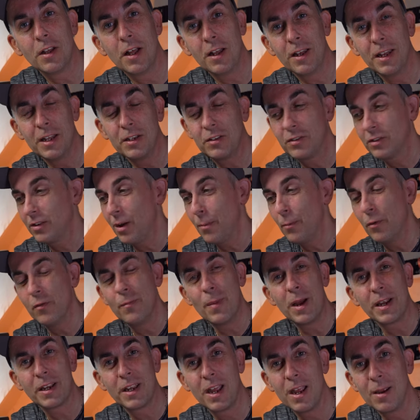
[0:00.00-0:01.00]
Unless some of
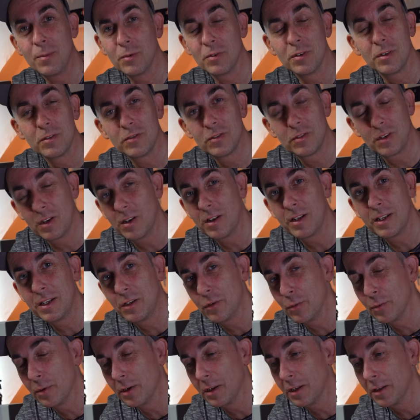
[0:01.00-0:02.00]
my games are suddenly
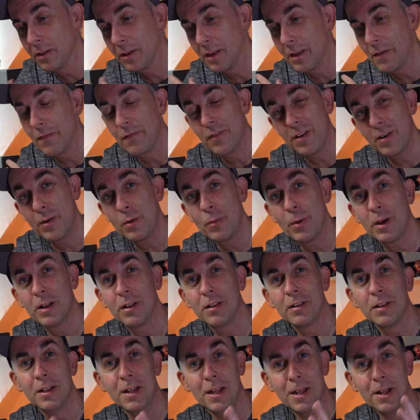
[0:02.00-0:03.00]
doing it very
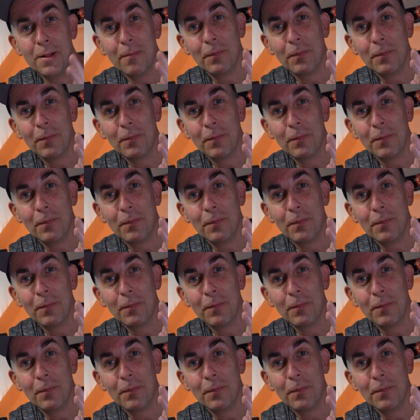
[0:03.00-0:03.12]
well,